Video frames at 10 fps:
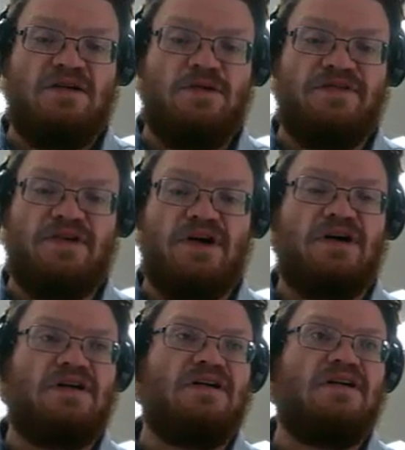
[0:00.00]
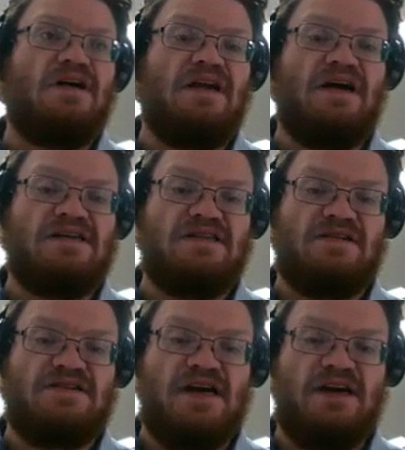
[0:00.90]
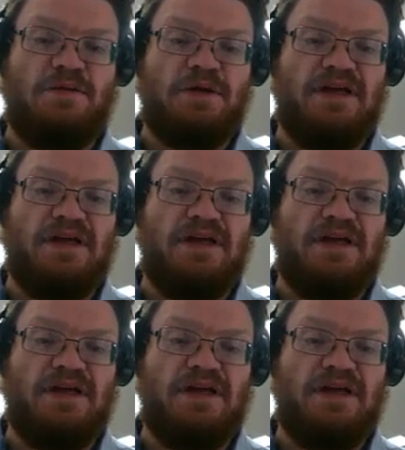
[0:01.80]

we've got a nice little table